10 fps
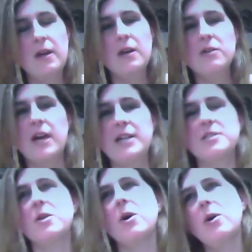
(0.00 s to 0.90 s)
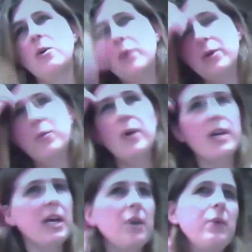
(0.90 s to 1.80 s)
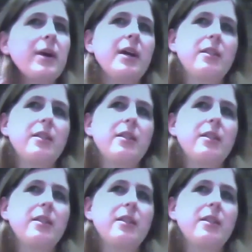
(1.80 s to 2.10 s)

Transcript: Correct. So we're working with